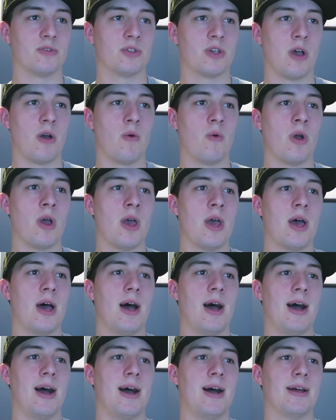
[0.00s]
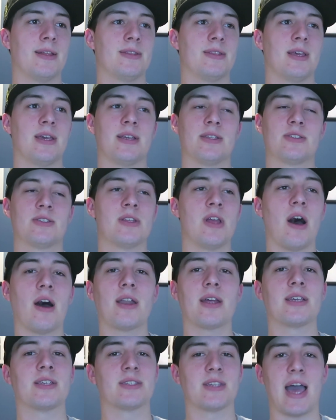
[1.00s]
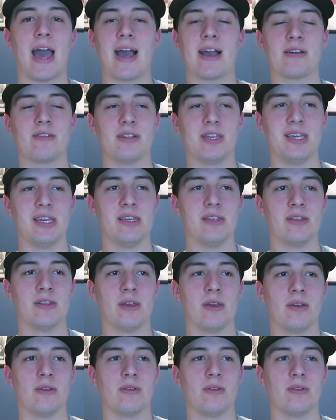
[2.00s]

So uh, it's not exactly